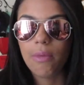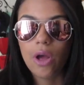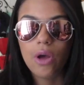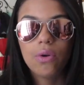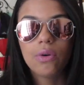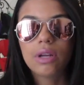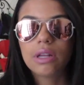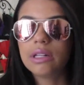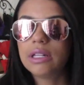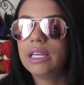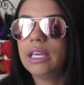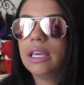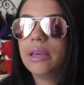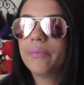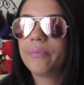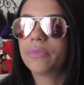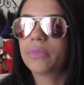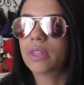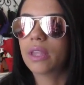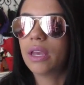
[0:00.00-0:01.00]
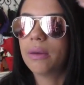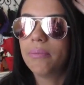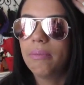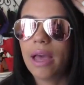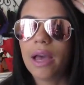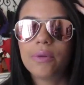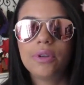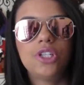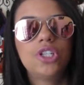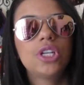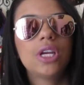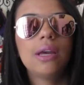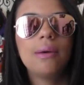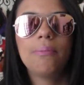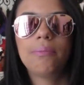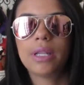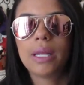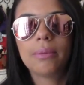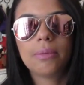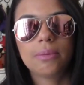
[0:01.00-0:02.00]
Oakley, Maui
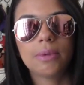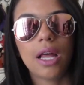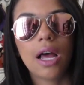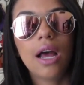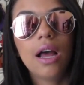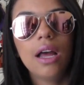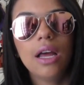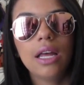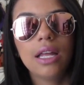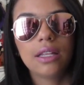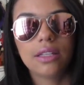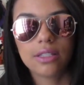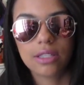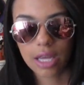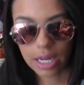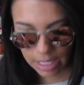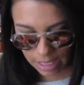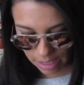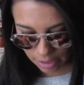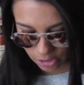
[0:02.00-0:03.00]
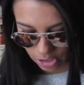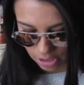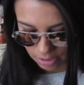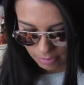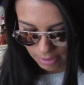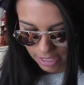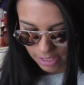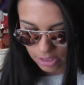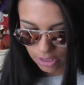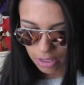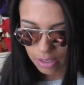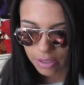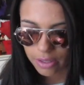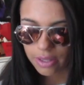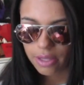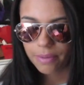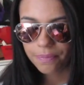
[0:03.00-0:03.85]
Jim, blah, blah, blah. Lazotica just makes all of